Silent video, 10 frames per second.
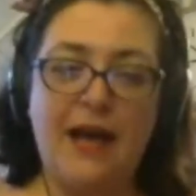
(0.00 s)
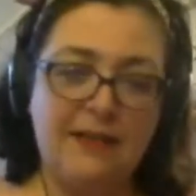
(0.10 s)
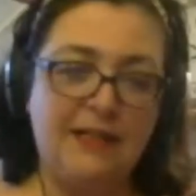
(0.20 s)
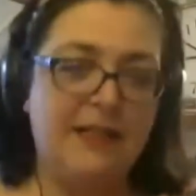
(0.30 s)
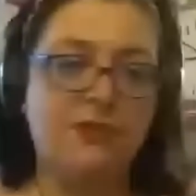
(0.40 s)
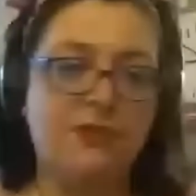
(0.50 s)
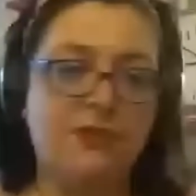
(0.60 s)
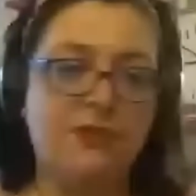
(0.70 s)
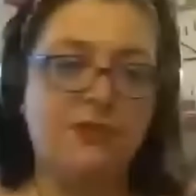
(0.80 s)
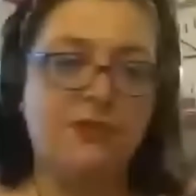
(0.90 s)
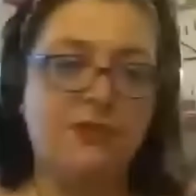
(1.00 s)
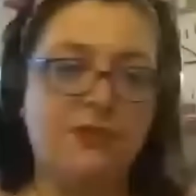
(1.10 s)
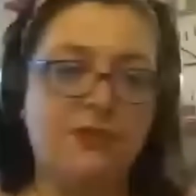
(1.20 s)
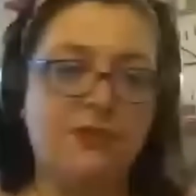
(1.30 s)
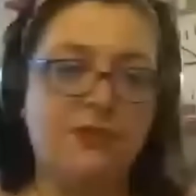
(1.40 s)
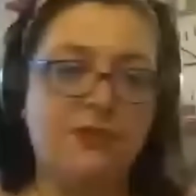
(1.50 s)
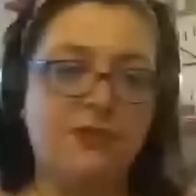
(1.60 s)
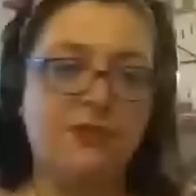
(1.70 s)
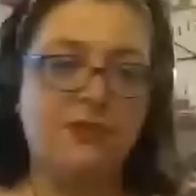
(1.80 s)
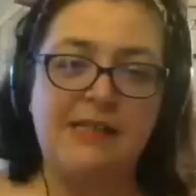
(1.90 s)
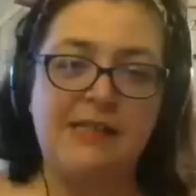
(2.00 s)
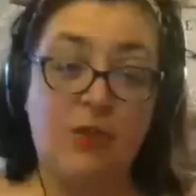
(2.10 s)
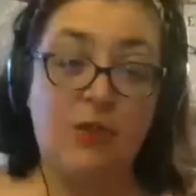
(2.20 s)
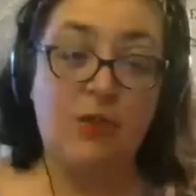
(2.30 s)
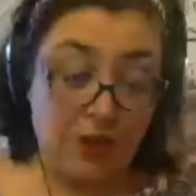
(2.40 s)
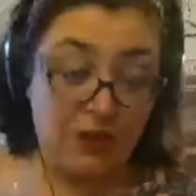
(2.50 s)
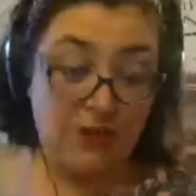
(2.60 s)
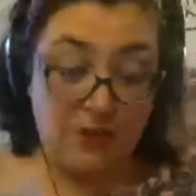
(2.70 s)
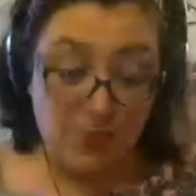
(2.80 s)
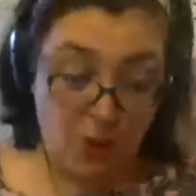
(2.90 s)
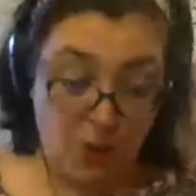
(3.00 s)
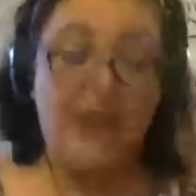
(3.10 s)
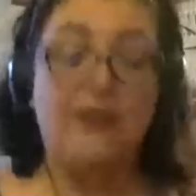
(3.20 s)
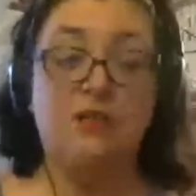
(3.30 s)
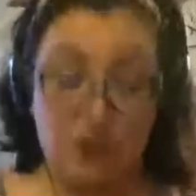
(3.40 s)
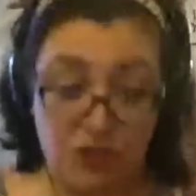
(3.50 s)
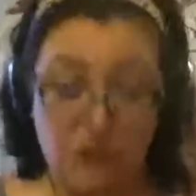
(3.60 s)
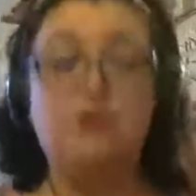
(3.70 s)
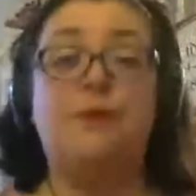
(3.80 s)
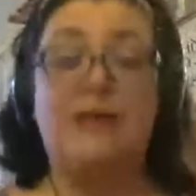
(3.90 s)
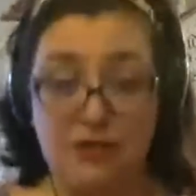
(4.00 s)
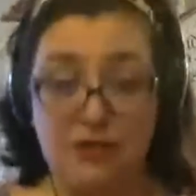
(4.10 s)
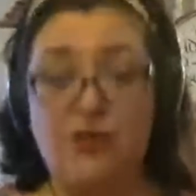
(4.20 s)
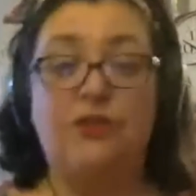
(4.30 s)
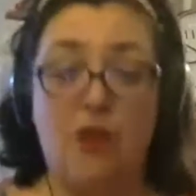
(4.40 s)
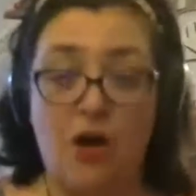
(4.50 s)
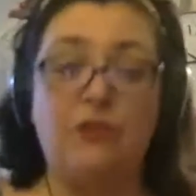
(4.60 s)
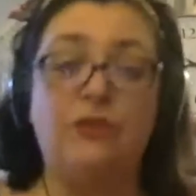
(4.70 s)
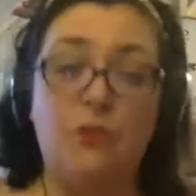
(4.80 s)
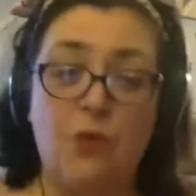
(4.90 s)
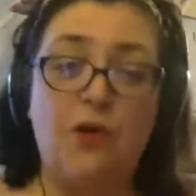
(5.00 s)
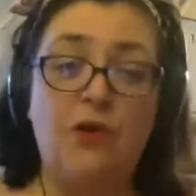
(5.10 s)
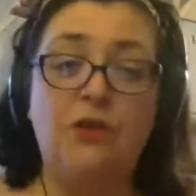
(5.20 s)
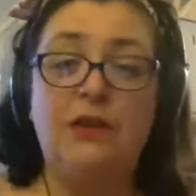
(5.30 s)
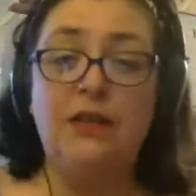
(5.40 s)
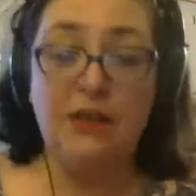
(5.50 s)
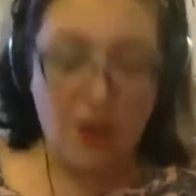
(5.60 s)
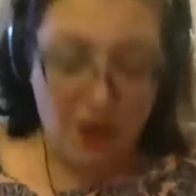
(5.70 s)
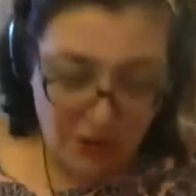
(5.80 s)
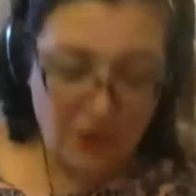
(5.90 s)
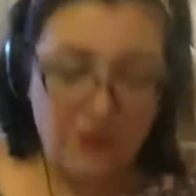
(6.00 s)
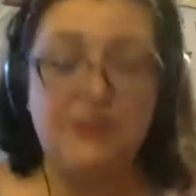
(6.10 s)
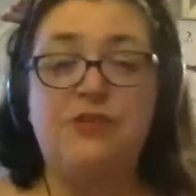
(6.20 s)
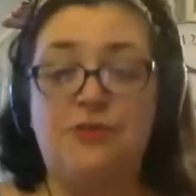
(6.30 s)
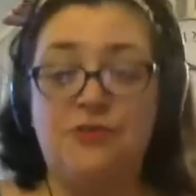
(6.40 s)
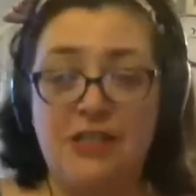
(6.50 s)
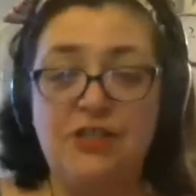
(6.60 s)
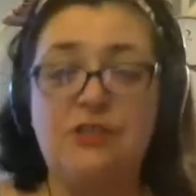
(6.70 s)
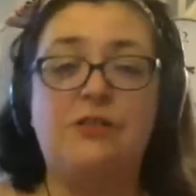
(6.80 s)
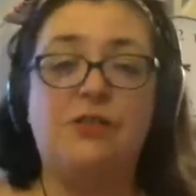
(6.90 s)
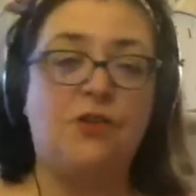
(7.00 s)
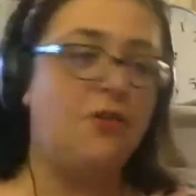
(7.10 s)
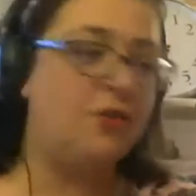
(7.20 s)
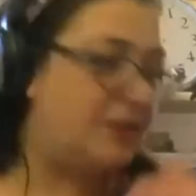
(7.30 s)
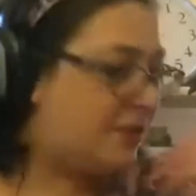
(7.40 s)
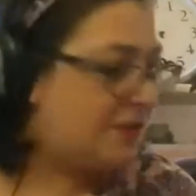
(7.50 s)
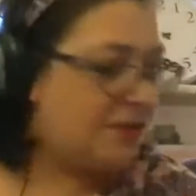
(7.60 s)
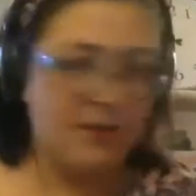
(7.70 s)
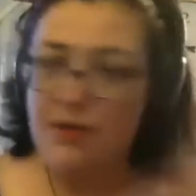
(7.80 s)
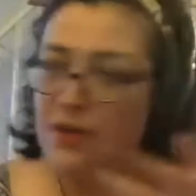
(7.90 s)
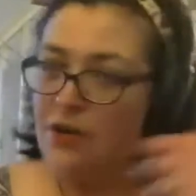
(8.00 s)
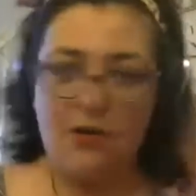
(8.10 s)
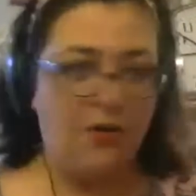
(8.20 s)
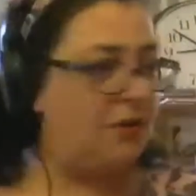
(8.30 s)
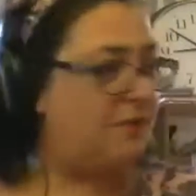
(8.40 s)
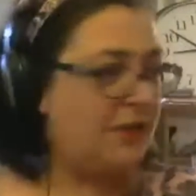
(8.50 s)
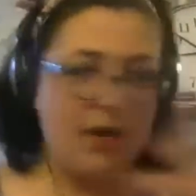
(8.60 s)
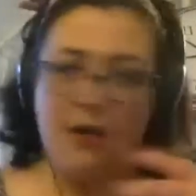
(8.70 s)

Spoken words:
And neither is Janos Slint. We're going to do it the way it should be done on the wall, according to traditions, according to all of the